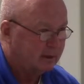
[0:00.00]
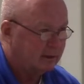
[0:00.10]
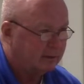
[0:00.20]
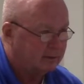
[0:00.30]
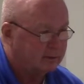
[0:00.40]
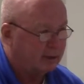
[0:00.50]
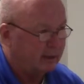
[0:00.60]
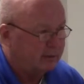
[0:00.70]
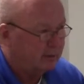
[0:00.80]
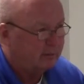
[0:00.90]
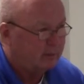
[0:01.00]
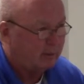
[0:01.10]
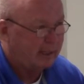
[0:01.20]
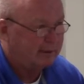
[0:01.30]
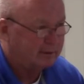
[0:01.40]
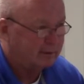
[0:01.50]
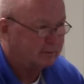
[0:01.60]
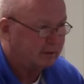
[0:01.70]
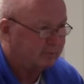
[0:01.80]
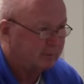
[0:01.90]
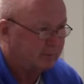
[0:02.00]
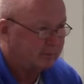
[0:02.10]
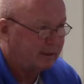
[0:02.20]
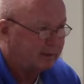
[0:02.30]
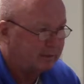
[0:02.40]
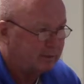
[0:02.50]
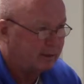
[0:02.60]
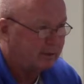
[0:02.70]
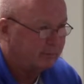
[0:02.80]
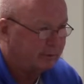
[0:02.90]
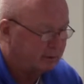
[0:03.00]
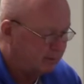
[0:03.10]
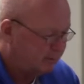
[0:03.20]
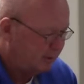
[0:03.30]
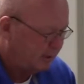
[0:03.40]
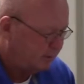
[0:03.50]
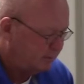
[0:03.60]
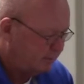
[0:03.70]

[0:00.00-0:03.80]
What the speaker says: Because there's not, but windings in a transformer, right? There's not overcurrent protection.